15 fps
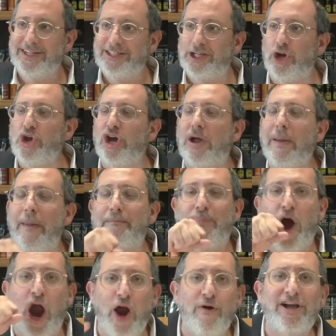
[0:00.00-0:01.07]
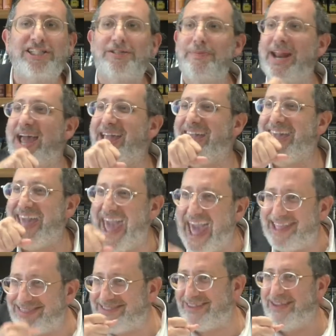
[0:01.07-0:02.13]
So you can be parish min
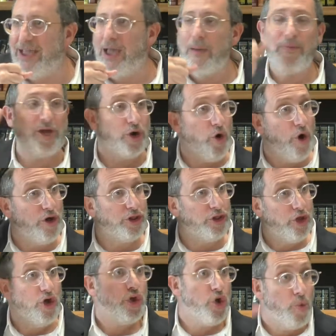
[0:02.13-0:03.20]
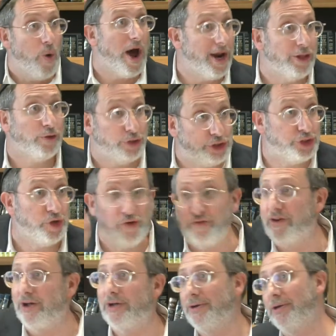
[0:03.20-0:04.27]
HaChet because you want to do
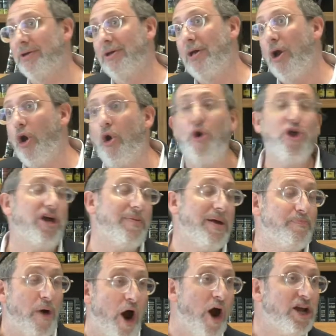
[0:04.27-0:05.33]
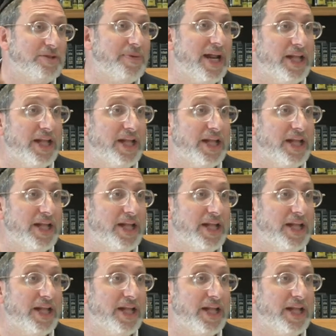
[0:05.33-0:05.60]
tshuva, or you can be parish min